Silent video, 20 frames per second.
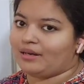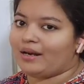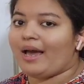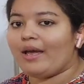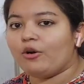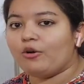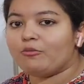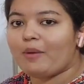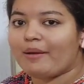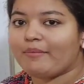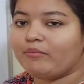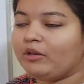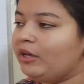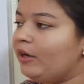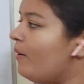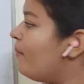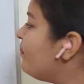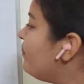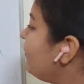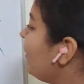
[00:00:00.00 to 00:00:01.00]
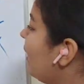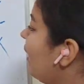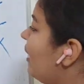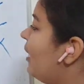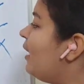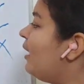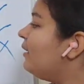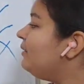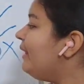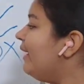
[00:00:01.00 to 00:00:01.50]
I hope I am clear.
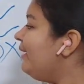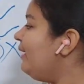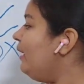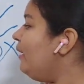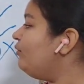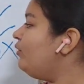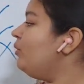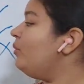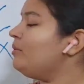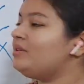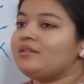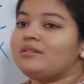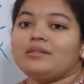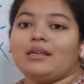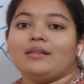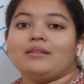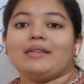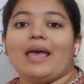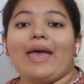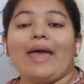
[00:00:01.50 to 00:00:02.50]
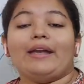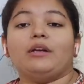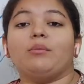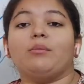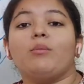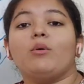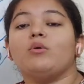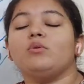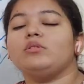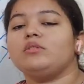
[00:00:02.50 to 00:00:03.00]
Then if the question says at
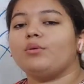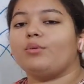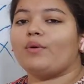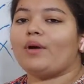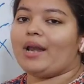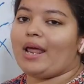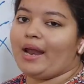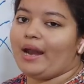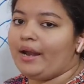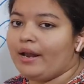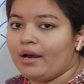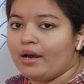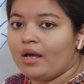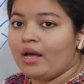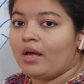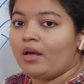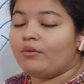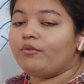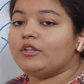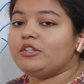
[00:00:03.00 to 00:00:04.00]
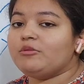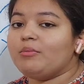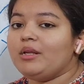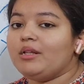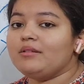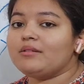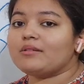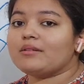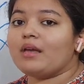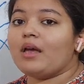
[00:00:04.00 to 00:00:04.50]
most 1 head, which
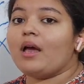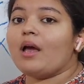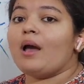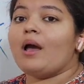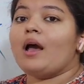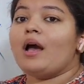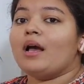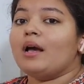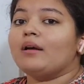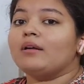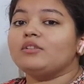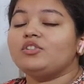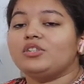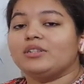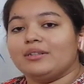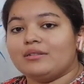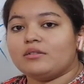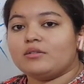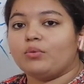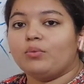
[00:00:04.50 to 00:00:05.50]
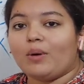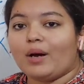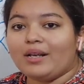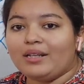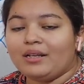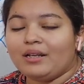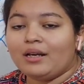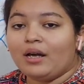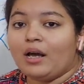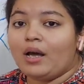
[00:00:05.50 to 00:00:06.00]
means just 1
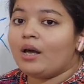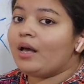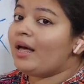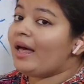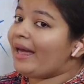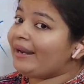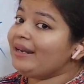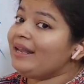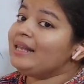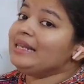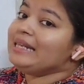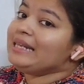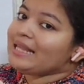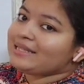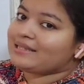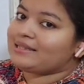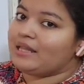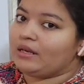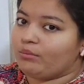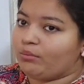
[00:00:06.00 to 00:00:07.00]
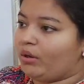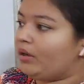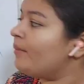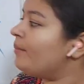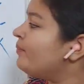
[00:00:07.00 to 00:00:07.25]
and less than 1.